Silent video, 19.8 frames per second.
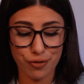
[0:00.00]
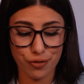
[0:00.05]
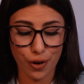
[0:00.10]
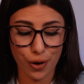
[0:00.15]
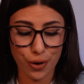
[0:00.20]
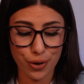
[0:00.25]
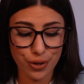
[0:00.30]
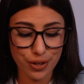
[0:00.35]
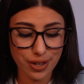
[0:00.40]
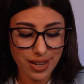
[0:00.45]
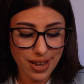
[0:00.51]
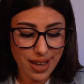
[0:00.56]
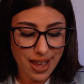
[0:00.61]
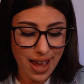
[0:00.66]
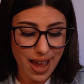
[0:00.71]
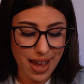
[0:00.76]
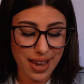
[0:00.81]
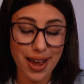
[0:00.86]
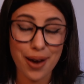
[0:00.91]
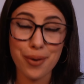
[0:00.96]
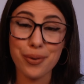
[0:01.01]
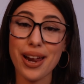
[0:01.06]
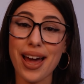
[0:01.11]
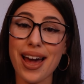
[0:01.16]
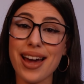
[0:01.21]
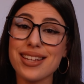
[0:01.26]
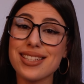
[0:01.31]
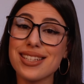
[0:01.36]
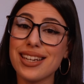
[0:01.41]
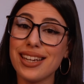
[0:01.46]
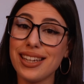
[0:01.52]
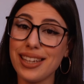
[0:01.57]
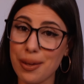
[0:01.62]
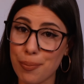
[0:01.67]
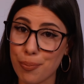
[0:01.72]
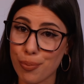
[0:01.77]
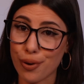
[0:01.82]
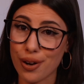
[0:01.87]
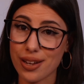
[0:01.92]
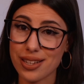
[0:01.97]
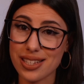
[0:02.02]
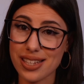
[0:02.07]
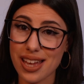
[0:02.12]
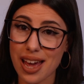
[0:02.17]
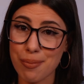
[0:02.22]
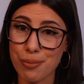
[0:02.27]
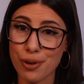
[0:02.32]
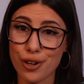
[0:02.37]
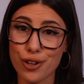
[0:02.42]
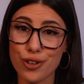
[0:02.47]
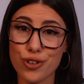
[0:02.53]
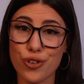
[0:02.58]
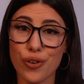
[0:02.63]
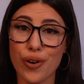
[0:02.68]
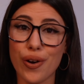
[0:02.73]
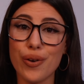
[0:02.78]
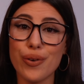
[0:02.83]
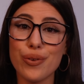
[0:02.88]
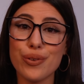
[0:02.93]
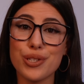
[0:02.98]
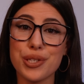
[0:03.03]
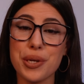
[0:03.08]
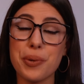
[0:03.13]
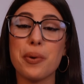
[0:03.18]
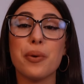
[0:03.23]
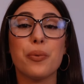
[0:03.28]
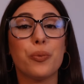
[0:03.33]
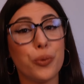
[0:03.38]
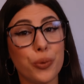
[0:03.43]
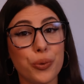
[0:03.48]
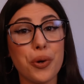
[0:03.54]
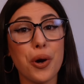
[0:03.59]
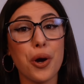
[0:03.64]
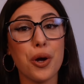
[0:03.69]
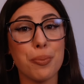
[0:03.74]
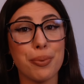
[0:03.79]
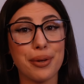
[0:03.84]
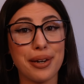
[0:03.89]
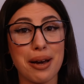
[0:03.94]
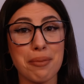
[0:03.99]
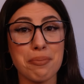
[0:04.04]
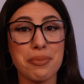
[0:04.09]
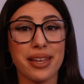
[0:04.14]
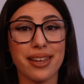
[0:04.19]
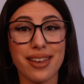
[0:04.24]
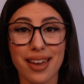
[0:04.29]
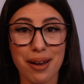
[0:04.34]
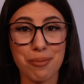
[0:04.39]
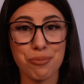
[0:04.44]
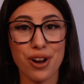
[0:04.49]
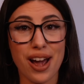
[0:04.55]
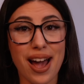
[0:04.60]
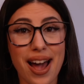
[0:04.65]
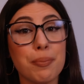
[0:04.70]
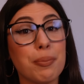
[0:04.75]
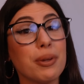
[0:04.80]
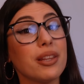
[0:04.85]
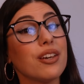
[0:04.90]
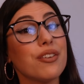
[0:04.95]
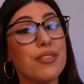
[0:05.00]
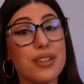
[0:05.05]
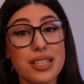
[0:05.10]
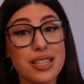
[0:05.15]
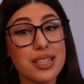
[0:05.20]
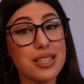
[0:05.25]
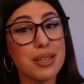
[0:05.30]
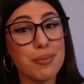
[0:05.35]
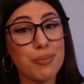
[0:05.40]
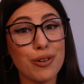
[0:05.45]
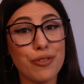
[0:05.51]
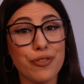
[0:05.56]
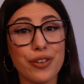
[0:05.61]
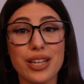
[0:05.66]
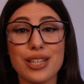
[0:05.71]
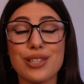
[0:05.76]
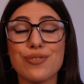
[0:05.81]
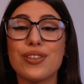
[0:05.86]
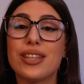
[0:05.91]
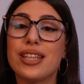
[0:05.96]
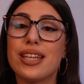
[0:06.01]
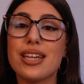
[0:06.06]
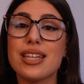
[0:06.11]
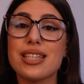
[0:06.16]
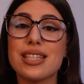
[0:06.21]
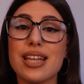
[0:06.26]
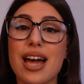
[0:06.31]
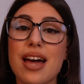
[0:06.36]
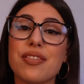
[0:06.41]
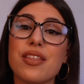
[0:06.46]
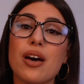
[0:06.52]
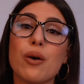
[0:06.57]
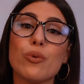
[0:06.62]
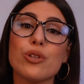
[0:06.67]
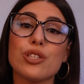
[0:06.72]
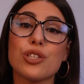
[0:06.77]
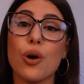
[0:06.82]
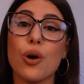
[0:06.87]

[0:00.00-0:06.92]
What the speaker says: phone and I would accidentally press camera control, so it would open up the camera app. But there is a simple fix for this, and that was